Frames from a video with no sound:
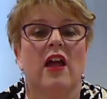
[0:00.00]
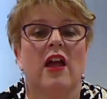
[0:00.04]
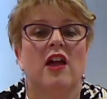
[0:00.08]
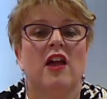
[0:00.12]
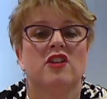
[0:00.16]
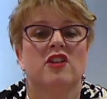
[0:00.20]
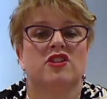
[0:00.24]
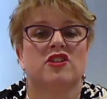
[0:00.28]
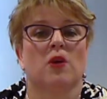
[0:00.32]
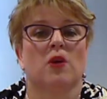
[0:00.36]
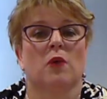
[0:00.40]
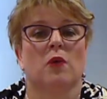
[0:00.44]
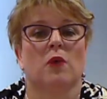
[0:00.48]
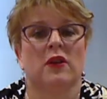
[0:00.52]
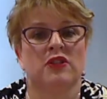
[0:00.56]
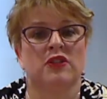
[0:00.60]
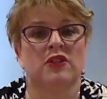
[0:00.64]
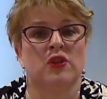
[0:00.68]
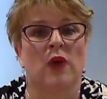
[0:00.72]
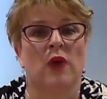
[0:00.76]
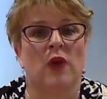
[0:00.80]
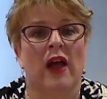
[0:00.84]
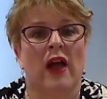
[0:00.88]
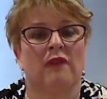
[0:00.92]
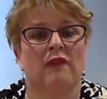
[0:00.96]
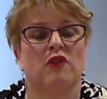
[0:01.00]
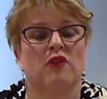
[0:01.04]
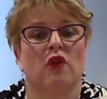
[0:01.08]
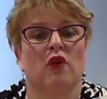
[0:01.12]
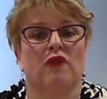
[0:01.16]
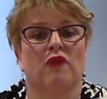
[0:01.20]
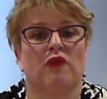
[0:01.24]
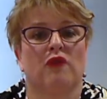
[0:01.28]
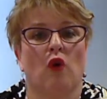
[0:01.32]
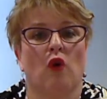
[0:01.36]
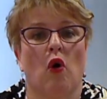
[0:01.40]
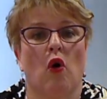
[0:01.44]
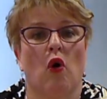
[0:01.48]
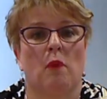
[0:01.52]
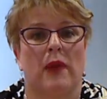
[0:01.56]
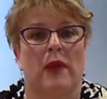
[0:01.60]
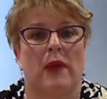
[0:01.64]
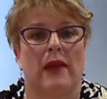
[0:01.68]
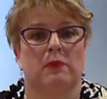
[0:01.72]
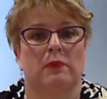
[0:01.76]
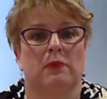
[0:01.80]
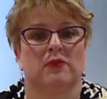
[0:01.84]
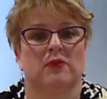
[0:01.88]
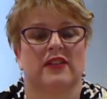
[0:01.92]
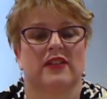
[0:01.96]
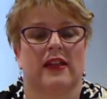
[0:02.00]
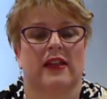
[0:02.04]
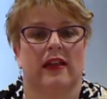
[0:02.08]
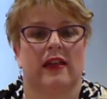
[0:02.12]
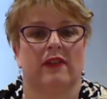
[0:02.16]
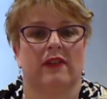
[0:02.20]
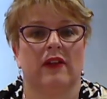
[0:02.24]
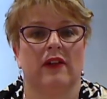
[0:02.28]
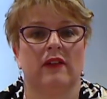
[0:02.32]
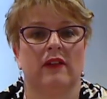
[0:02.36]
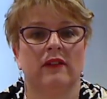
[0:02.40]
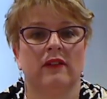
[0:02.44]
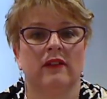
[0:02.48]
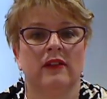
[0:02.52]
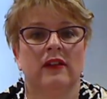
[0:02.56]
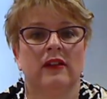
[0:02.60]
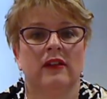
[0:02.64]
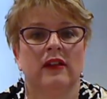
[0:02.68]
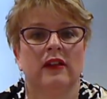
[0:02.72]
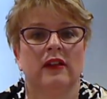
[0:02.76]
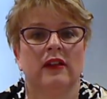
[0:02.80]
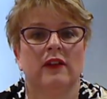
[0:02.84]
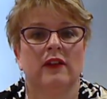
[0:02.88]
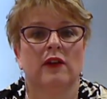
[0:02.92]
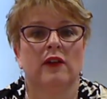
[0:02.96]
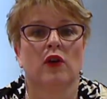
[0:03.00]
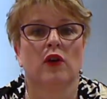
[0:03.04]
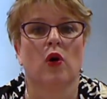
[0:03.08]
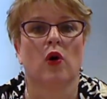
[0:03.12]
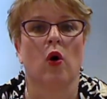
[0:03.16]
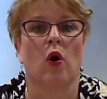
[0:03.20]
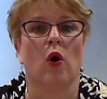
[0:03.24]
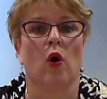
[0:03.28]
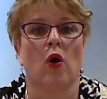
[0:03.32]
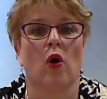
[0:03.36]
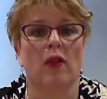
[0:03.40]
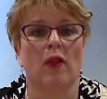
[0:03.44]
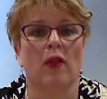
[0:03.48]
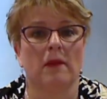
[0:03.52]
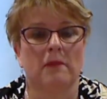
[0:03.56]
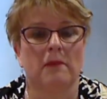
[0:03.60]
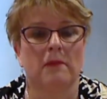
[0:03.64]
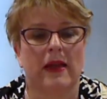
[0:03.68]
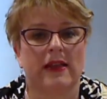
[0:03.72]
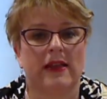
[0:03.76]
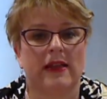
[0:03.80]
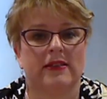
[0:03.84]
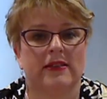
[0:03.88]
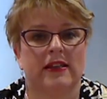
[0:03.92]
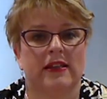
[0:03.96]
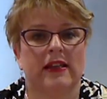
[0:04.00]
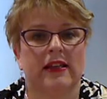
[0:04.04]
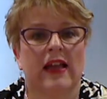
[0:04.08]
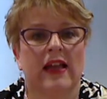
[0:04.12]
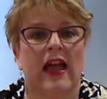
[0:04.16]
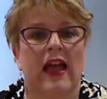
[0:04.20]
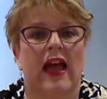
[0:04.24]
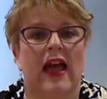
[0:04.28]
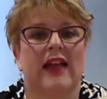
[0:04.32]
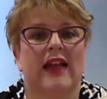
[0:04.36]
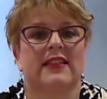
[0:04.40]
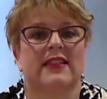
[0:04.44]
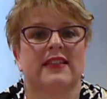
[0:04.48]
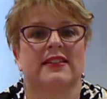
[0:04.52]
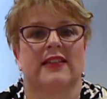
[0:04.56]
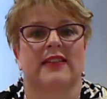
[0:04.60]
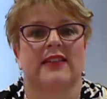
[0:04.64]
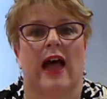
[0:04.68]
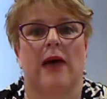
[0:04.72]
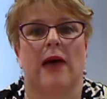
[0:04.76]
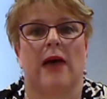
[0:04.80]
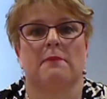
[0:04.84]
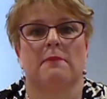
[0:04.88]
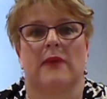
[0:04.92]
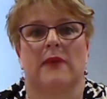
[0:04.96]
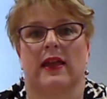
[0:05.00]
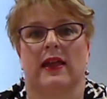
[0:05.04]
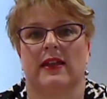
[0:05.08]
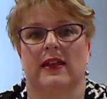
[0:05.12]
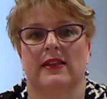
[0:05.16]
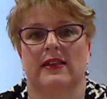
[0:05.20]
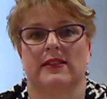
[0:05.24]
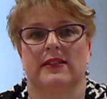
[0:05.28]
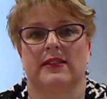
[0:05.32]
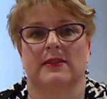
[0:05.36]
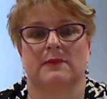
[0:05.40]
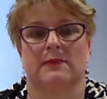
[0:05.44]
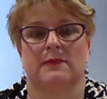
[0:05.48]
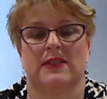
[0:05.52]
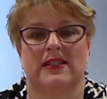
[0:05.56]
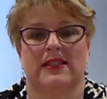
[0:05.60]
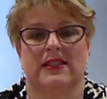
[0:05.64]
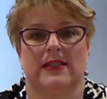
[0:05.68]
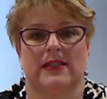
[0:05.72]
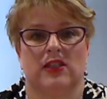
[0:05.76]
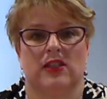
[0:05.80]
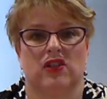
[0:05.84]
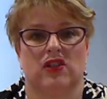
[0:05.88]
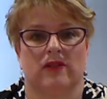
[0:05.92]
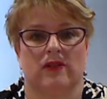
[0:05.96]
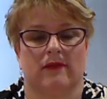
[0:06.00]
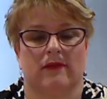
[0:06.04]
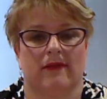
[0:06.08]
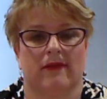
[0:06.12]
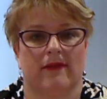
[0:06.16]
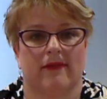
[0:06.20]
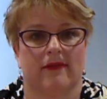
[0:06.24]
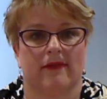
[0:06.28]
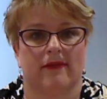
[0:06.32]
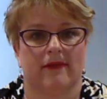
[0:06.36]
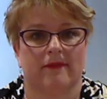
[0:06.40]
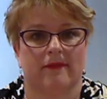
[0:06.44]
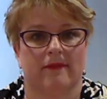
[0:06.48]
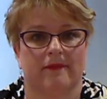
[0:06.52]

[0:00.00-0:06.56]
So once you have your 4 people together, call a meeting and start making some decisions.